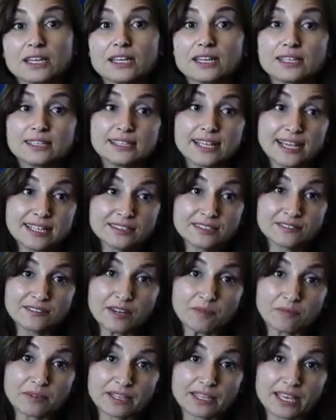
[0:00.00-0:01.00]
Data
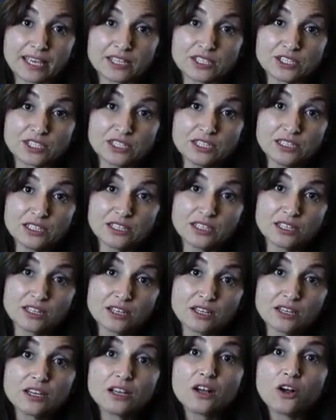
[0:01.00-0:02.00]
replication
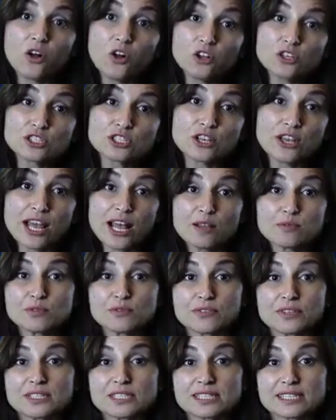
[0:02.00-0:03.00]
also helps
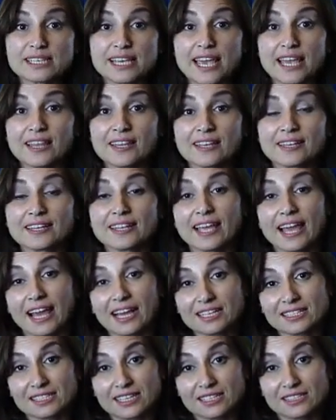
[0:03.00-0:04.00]
with scaling the
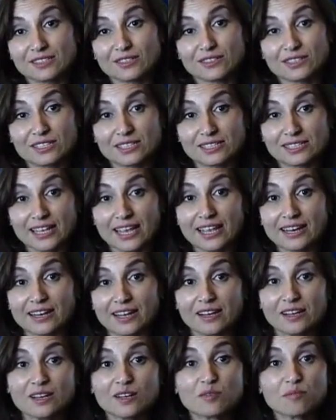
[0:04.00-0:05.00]
access to this
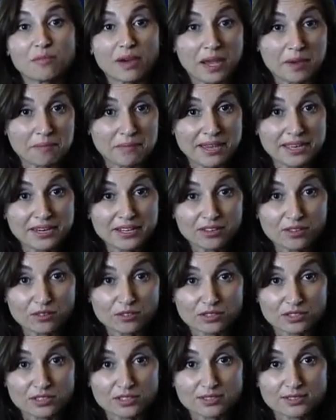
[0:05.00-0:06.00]
data by many
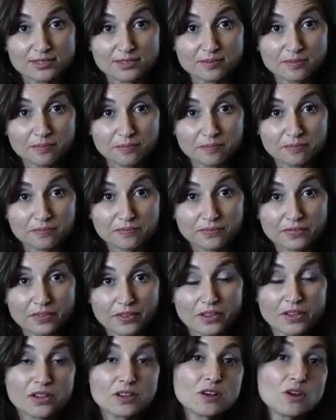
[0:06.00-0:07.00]
users.
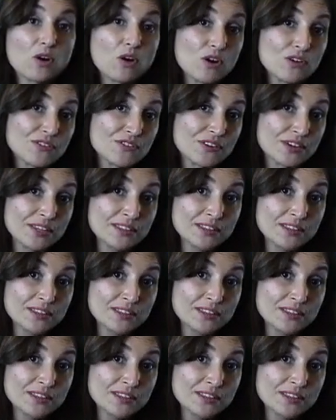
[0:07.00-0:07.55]
Often,